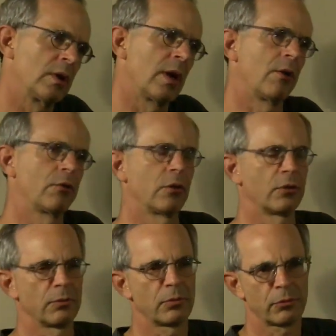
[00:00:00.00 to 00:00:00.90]
and all
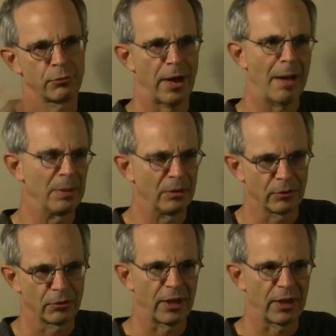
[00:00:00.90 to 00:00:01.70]
sorts of trappings of